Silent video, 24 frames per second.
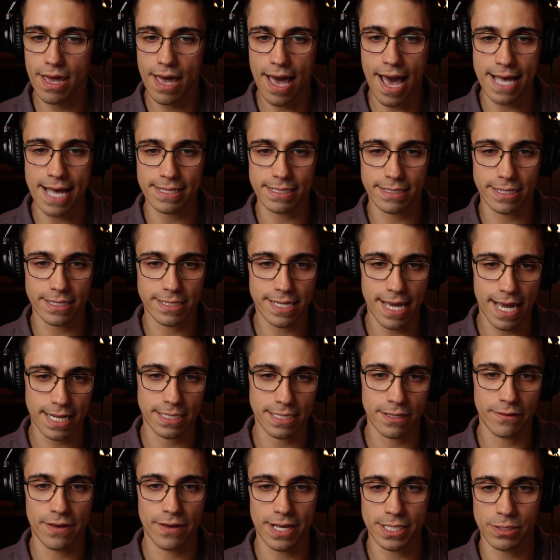as a
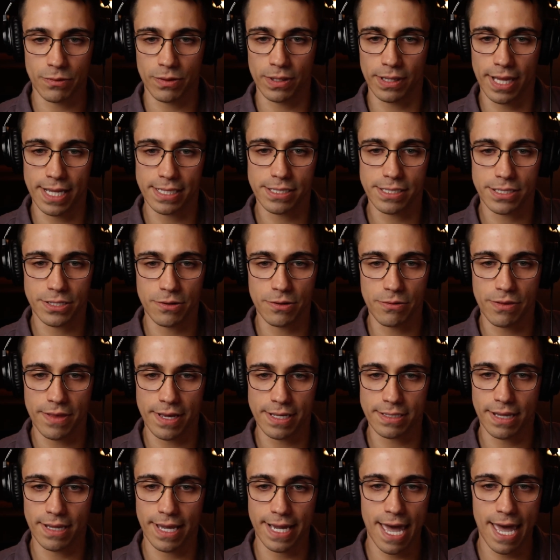detective as it relates to
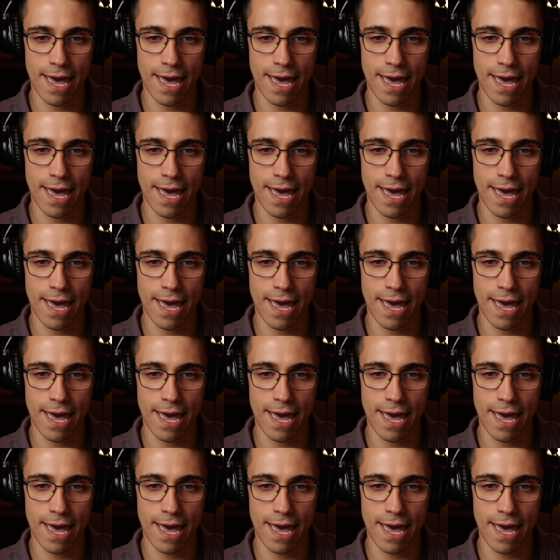things like